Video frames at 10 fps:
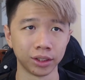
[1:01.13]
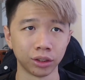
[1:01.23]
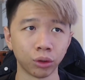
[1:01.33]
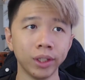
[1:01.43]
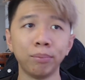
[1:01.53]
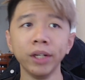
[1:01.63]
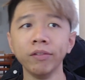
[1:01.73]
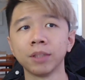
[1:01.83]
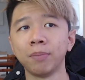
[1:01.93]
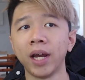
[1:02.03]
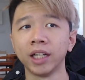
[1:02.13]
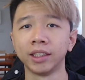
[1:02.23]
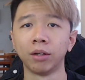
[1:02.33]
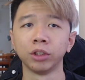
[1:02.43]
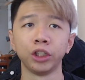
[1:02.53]
So in the previous patch,
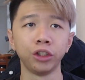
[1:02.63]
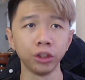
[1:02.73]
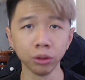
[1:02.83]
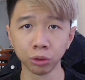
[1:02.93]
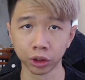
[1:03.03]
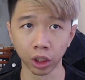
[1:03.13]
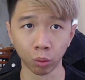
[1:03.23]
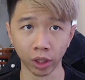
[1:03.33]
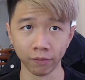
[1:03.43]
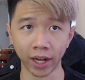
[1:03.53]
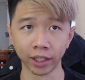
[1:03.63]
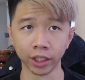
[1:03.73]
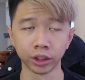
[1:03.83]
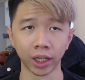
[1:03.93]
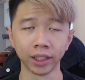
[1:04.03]
there was a huge turn 1
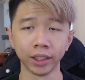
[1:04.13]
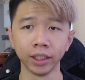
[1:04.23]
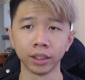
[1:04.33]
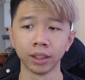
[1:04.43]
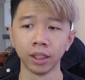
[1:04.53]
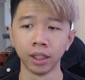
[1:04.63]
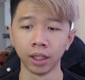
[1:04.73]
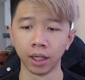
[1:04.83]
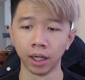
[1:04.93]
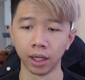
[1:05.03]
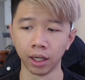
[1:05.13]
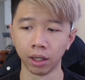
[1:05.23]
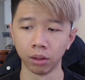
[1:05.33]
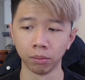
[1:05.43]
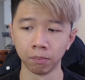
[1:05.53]
advantage. I think
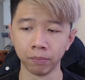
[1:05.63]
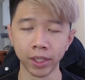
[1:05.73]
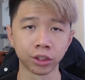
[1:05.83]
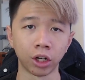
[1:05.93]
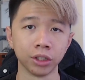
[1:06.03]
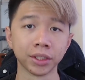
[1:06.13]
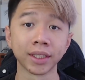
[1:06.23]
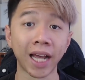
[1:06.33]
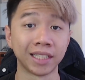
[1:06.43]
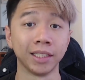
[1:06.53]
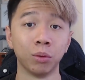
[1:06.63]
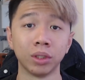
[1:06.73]
based on stats, it was a